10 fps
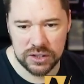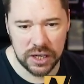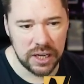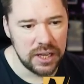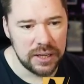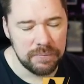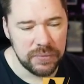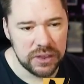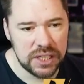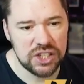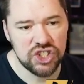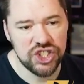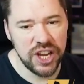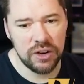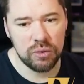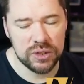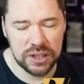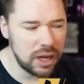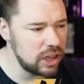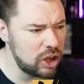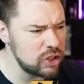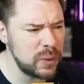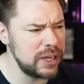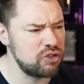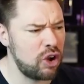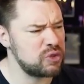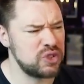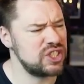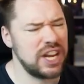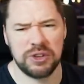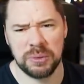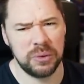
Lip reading: Like, the general... Like, last week, drafts were just terrible,